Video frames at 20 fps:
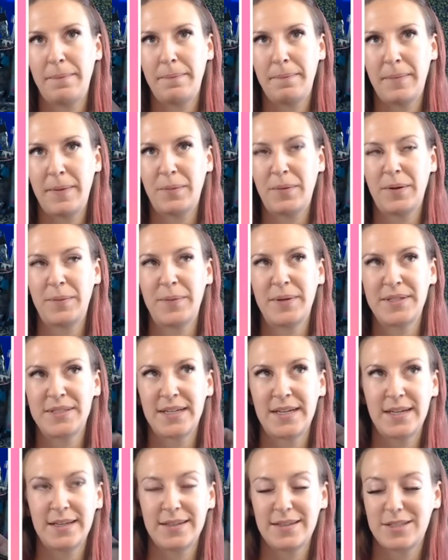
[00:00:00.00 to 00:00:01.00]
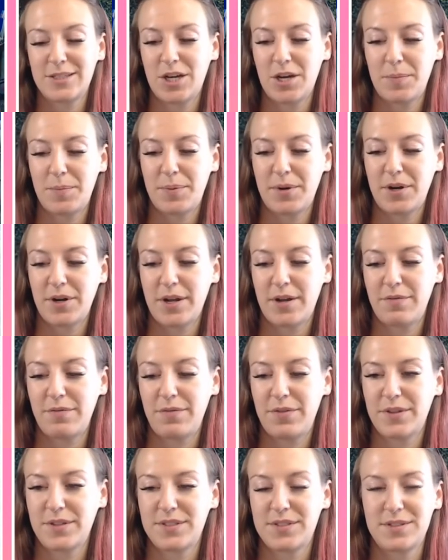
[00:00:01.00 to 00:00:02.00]
what am I saying? The top part of
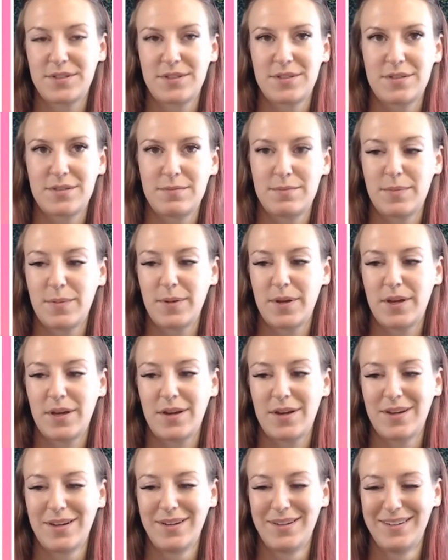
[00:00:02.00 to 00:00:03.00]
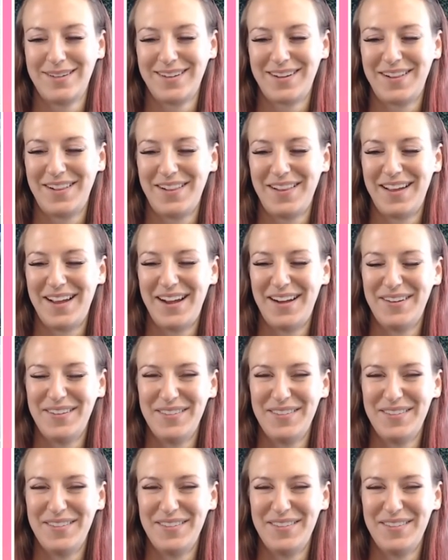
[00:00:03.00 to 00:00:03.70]
this glove.